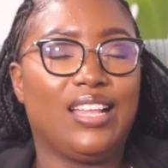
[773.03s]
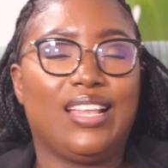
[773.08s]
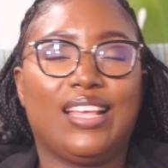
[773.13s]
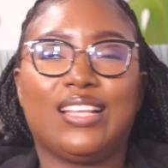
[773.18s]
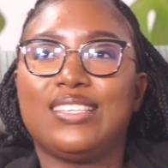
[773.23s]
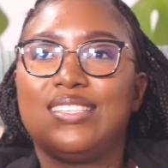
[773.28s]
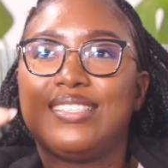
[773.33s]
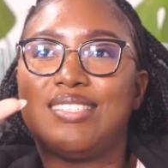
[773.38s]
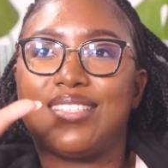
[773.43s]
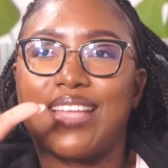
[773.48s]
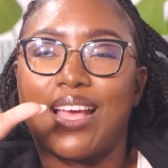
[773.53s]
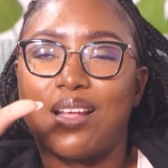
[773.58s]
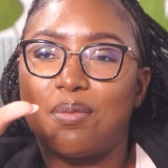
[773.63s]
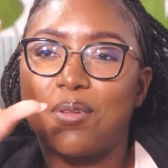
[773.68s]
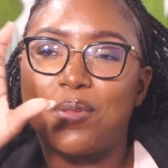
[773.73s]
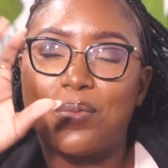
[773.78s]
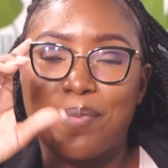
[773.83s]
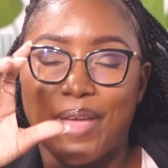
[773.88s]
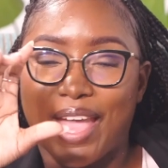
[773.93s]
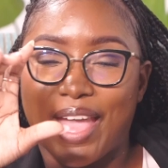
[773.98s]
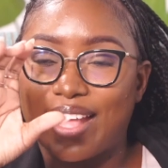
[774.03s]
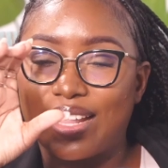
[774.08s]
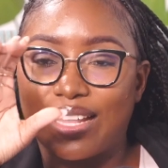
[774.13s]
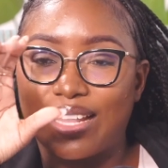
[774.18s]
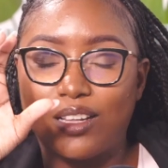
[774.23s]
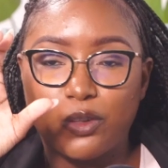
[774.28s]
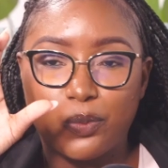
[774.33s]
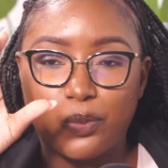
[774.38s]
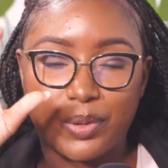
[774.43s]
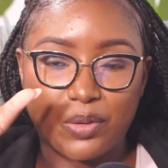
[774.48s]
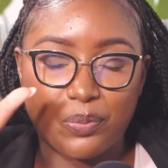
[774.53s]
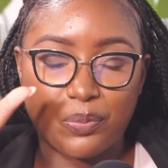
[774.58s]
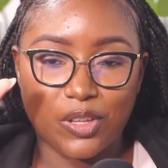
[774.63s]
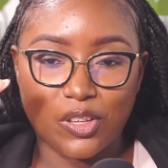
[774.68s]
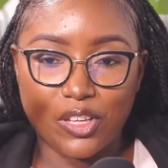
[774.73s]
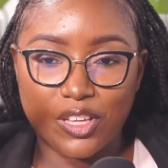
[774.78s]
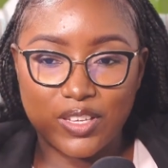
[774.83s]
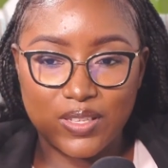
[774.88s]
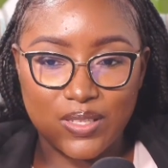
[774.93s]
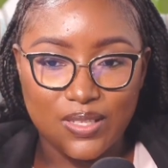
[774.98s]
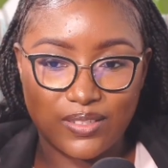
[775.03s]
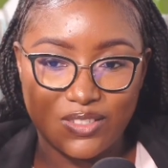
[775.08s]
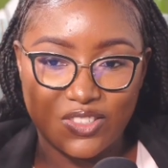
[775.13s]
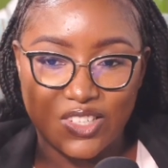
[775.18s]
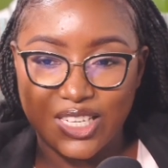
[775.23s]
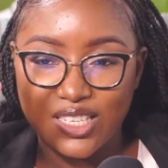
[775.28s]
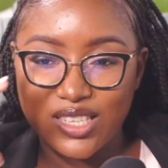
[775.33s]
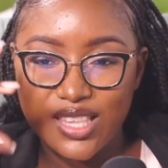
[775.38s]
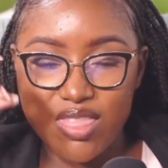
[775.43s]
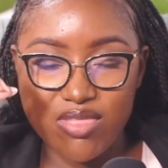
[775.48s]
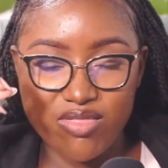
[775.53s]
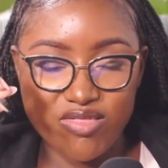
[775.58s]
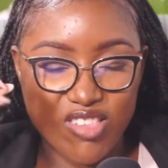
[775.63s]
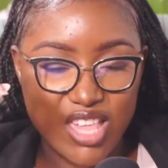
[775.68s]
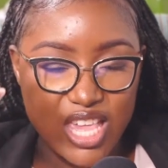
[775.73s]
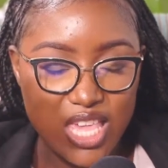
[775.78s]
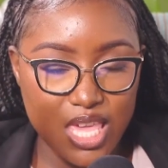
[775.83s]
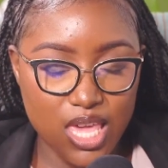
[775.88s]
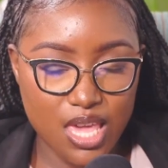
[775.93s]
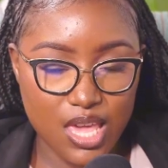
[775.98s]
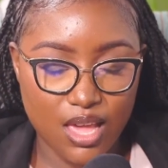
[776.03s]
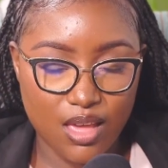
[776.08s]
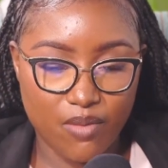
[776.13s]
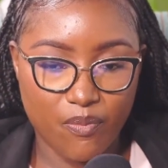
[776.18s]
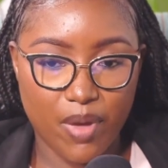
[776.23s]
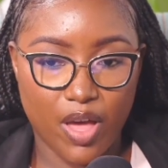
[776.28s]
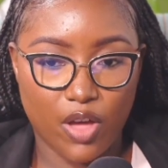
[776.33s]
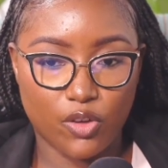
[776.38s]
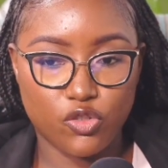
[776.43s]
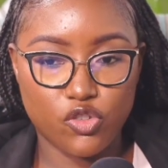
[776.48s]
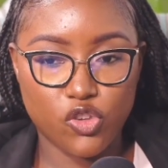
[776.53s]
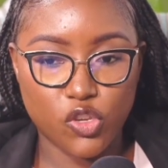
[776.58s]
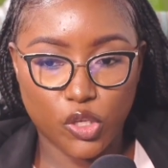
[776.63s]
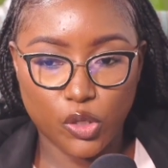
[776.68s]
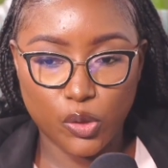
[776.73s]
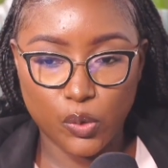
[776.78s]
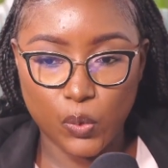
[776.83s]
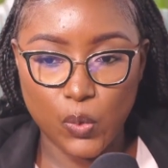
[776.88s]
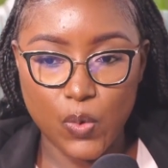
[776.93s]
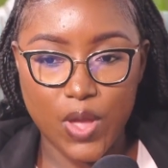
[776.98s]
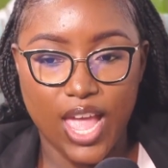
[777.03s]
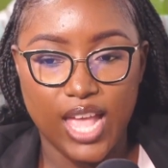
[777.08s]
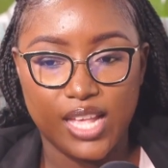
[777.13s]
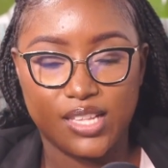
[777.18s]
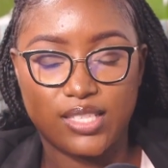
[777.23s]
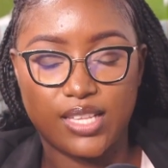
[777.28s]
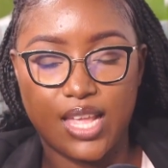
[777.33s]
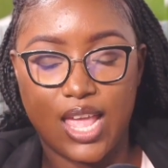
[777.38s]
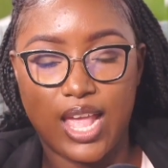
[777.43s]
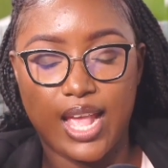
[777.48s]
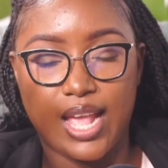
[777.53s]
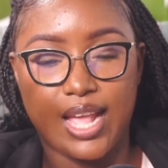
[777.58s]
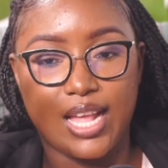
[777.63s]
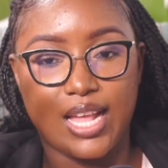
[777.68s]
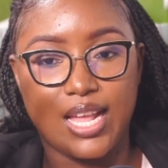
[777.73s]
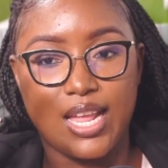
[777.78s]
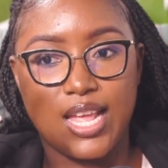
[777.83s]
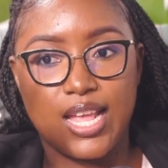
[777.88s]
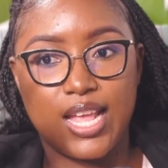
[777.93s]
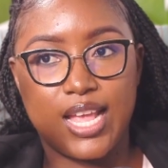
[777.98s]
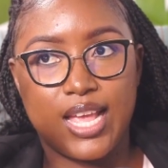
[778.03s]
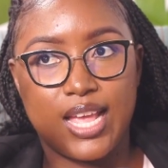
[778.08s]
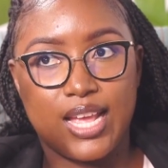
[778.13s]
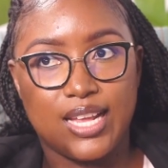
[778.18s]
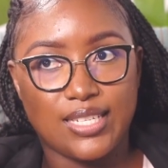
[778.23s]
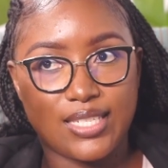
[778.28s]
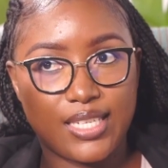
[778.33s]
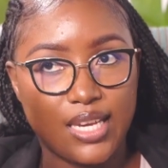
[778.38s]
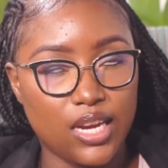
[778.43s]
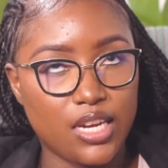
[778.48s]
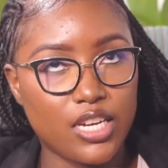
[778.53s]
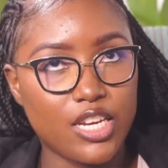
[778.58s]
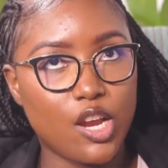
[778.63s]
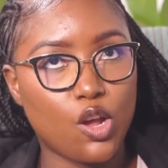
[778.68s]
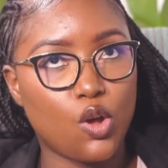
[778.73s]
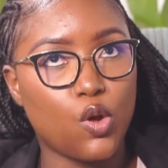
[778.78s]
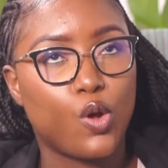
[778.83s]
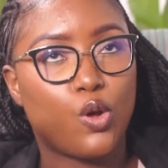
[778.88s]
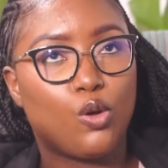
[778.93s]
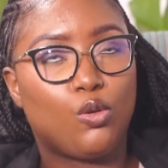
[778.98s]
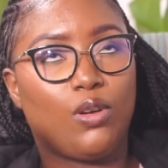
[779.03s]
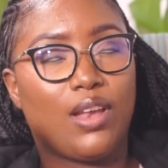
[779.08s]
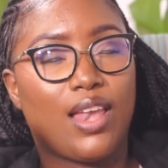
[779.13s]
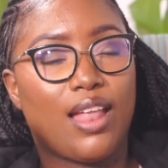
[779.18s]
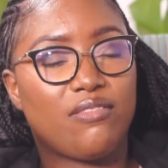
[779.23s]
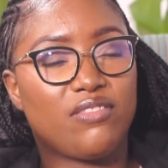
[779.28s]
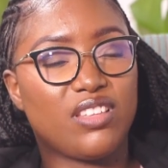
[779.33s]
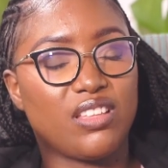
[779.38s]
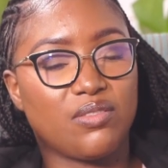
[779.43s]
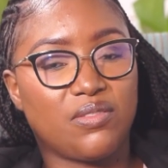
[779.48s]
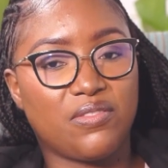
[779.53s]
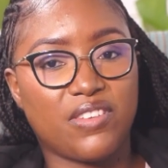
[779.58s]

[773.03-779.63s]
Let's double back a little bit because just thinking about you as a 10-year-old loving